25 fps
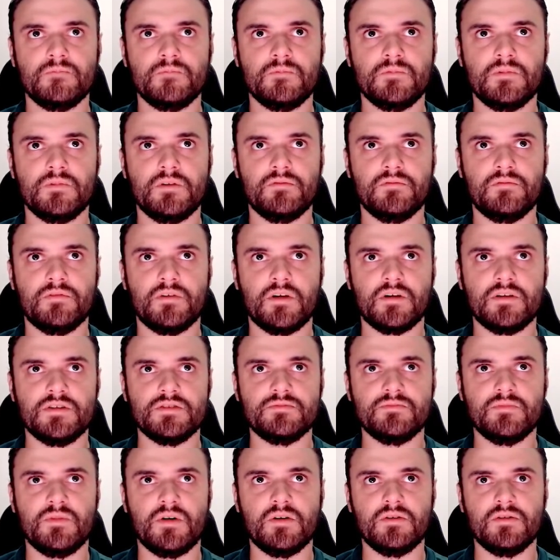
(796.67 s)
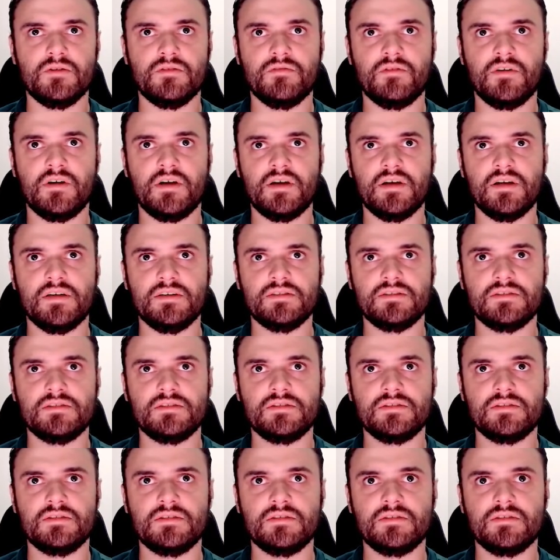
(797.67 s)
A very small
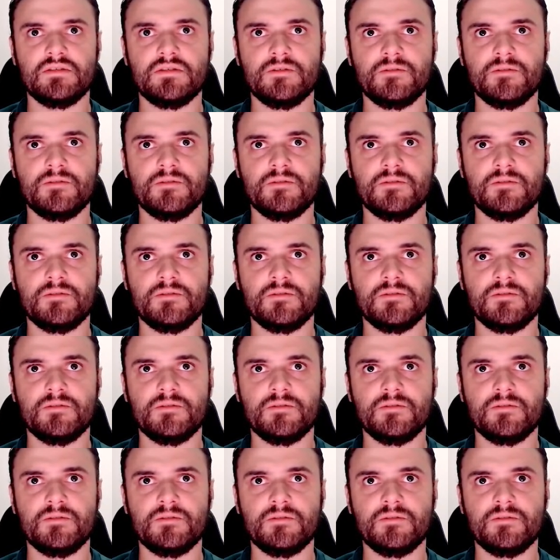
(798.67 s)
device.